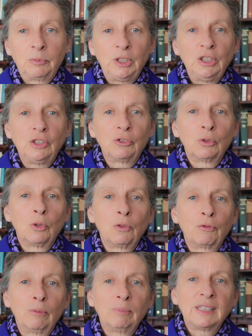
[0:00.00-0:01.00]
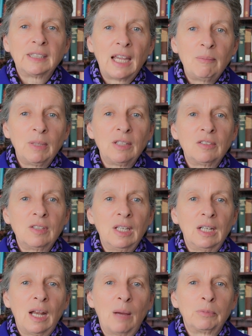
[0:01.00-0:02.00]
which is drawn from statements
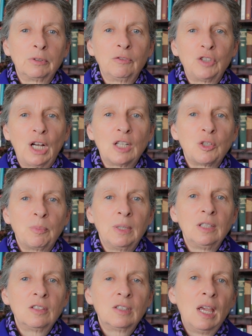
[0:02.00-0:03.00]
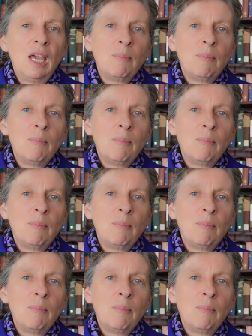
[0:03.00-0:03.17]
in a number of judgments